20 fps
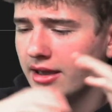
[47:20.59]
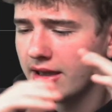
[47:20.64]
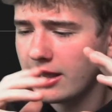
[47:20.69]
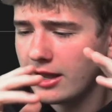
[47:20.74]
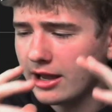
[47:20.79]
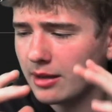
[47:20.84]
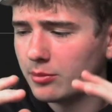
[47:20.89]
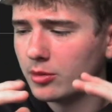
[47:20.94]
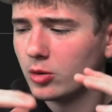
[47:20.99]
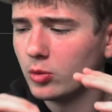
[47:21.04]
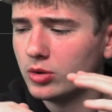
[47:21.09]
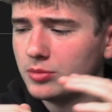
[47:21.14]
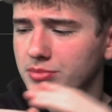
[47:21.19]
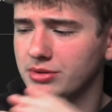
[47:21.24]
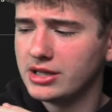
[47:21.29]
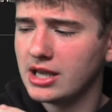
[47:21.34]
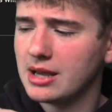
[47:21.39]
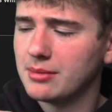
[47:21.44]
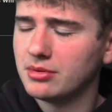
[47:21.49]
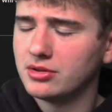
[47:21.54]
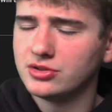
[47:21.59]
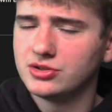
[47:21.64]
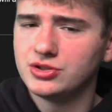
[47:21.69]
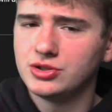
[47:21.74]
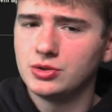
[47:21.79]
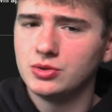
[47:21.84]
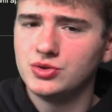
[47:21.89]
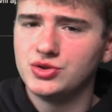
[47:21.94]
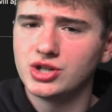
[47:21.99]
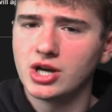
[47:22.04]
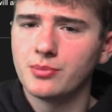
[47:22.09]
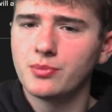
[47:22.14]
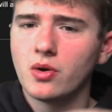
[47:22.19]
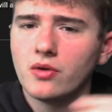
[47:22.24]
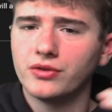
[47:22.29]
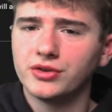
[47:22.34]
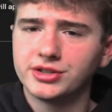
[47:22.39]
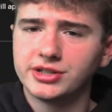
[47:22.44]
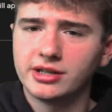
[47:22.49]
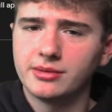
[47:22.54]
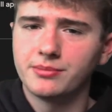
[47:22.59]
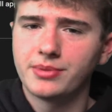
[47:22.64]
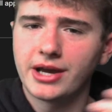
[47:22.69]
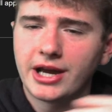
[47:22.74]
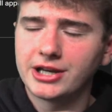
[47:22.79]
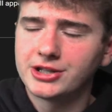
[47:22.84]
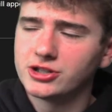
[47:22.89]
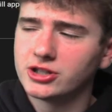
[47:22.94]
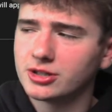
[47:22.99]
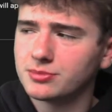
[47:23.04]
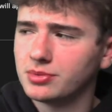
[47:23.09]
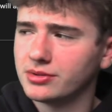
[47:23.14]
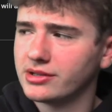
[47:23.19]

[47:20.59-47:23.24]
Hamler would be able to jump over Tim Patrick,